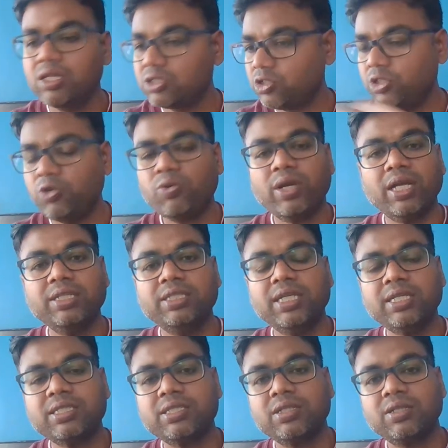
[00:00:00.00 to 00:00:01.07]
So you can
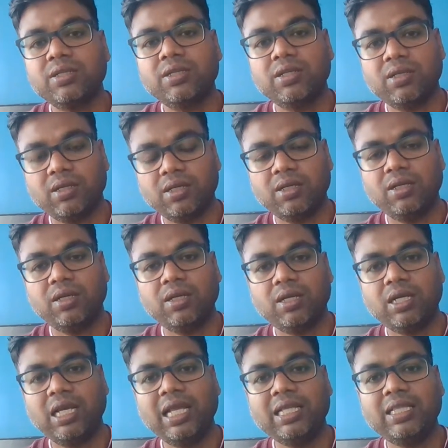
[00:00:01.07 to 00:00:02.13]
just
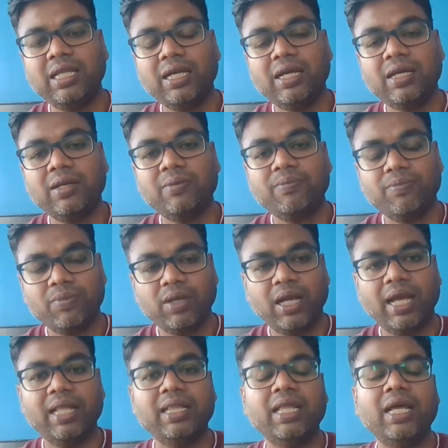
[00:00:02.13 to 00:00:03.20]
click there,
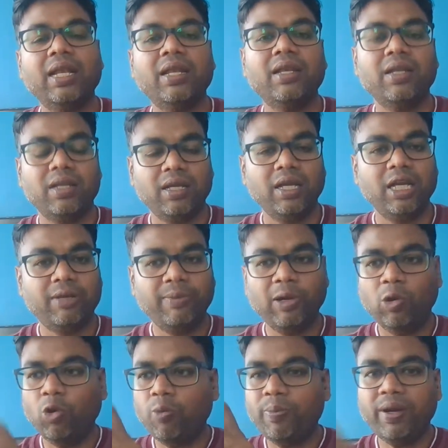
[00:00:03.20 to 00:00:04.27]
and then it will
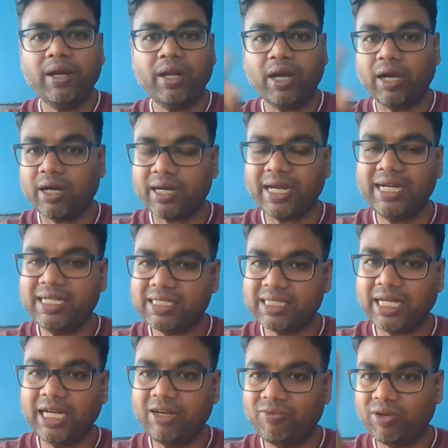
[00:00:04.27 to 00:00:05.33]
open a right
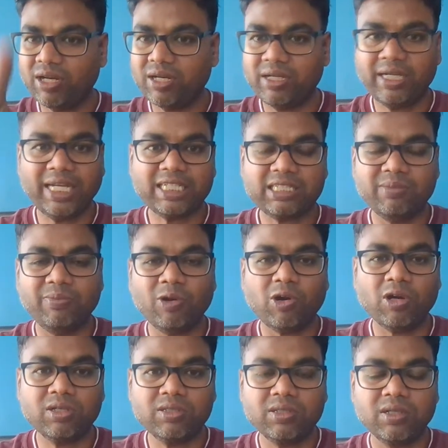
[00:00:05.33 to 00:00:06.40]
side one text
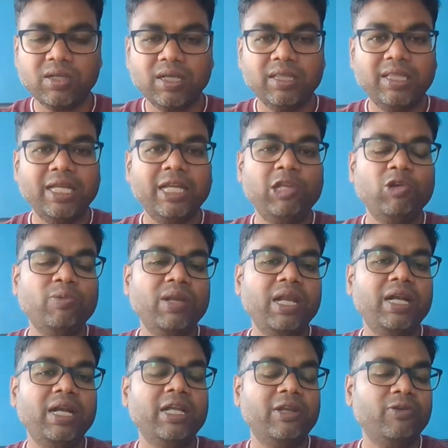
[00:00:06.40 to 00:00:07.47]
box. There you will
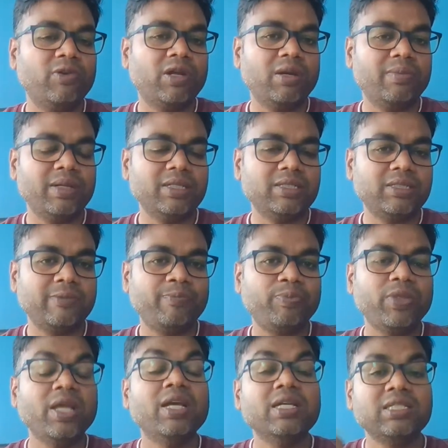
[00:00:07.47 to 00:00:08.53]
enter your comments.
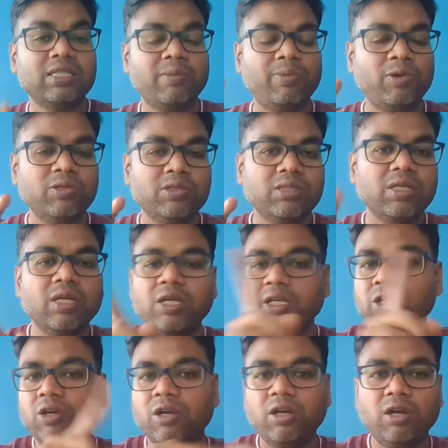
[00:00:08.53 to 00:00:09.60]
Suppose
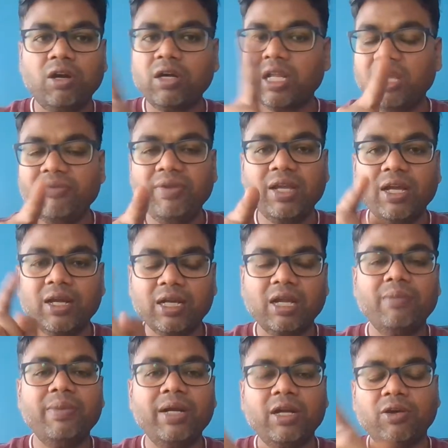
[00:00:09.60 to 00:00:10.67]
You are not giving a
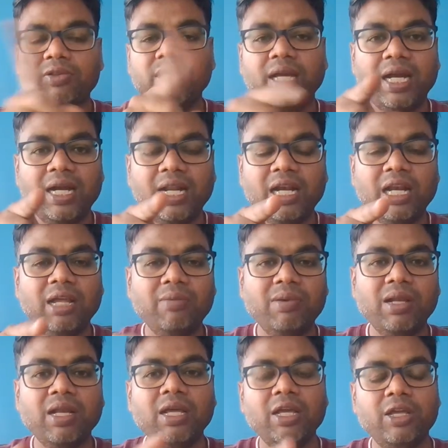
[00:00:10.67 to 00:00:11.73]
comment on the header
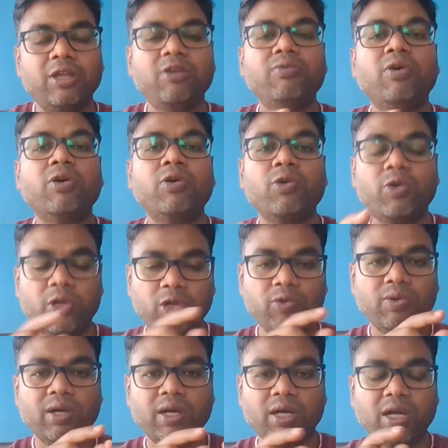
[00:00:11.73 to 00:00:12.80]
label. You want to give
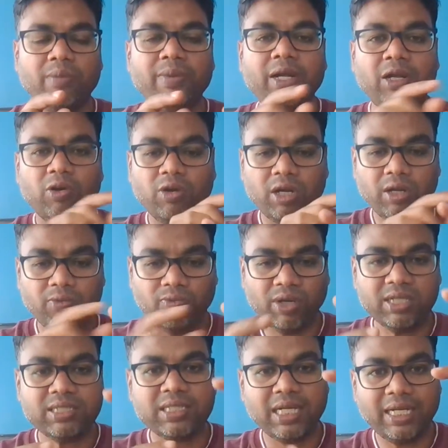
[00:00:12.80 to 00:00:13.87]
a comment on a
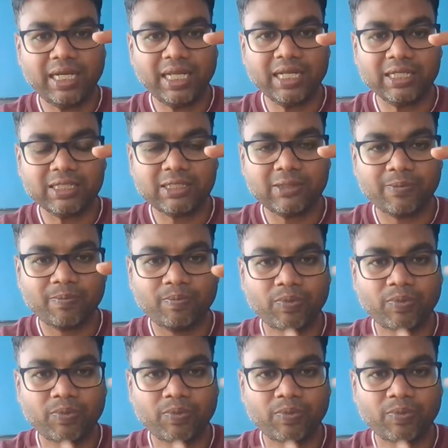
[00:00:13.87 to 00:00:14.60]
one sentence.